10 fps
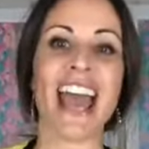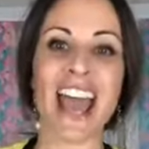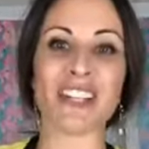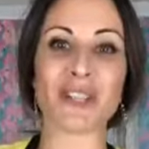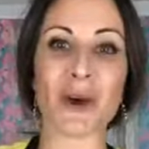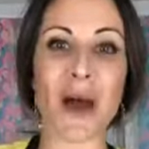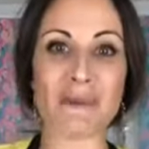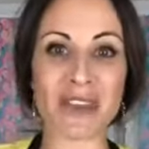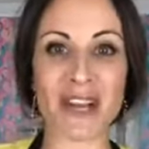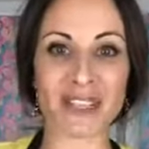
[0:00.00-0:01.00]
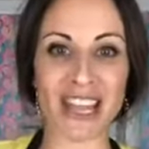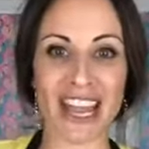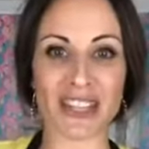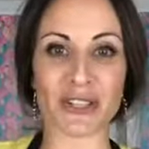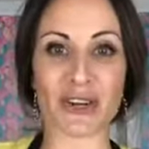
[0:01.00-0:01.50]
and so I'm here to
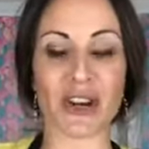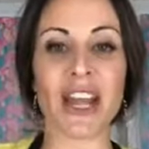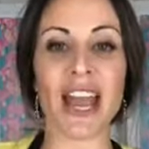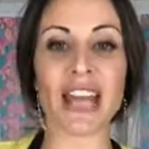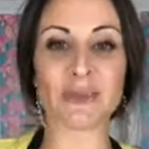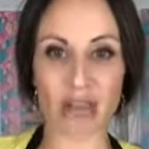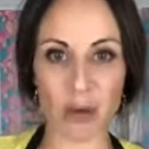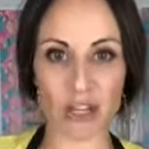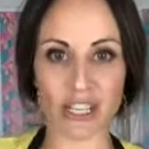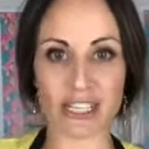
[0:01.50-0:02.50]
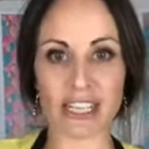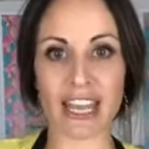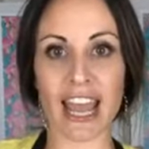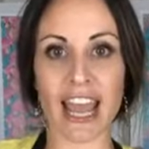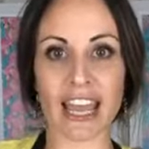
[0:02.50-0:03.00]
answer as many questions as I
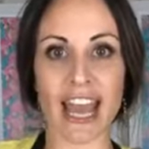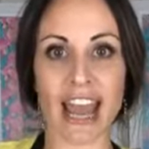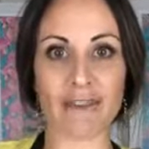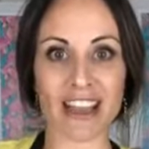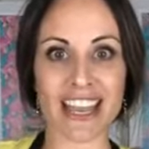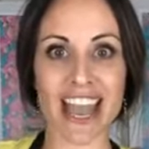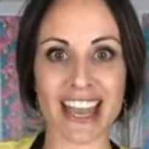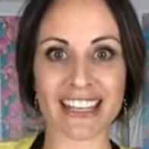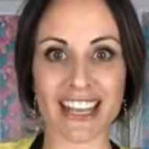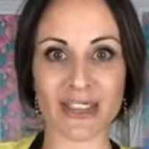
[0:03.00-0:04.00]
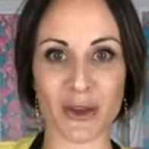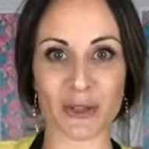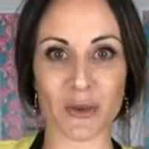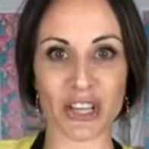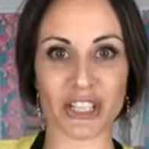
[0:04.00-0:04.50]
can, and if I can't get those
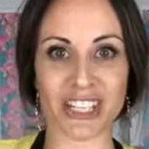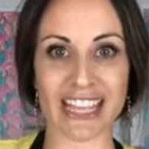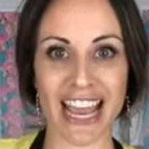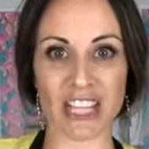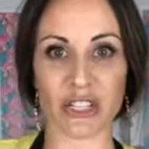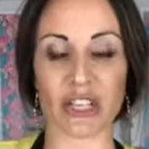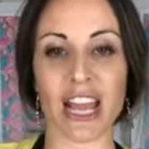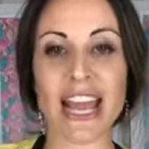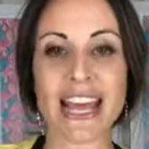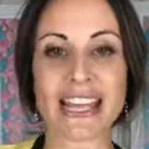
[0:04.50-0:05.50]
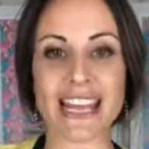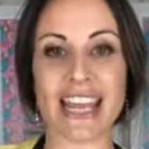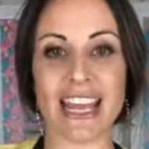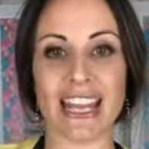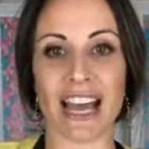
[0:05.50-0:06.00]
questions answered,
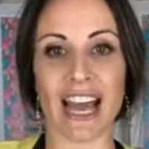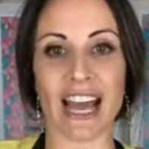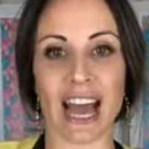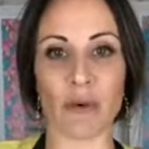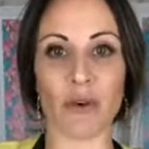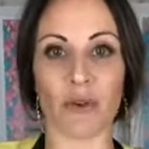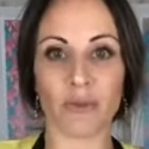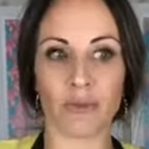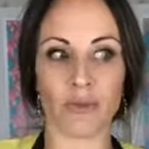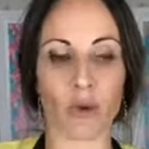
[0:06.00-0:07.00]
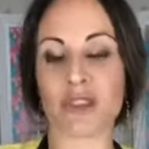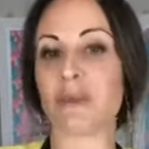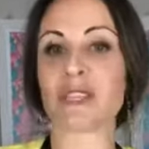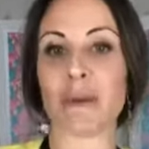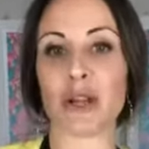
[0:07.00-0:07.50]
then I will forward them to
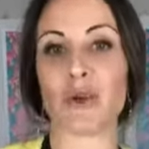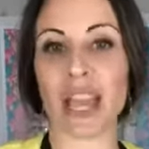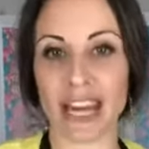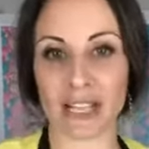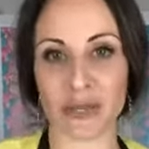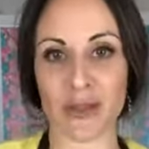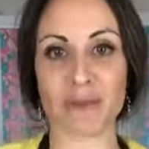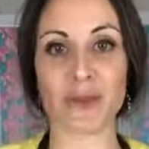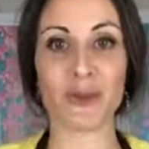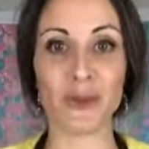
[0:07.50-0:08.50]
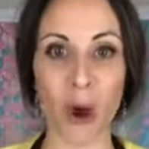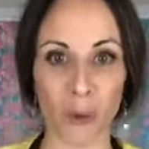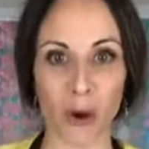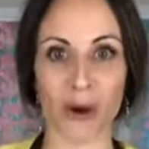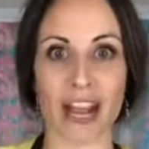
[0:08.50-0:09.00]
somebody who can answer them. So don't
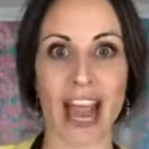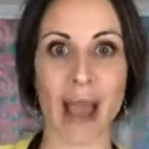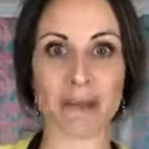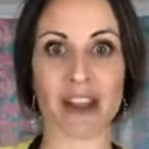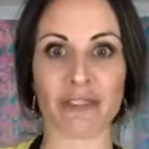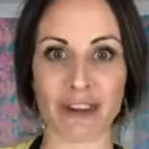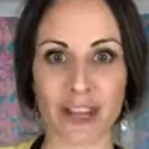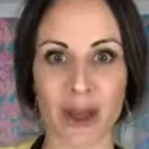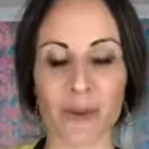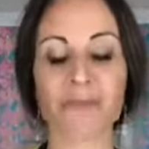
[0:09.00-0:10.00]
worry, I'm here for you.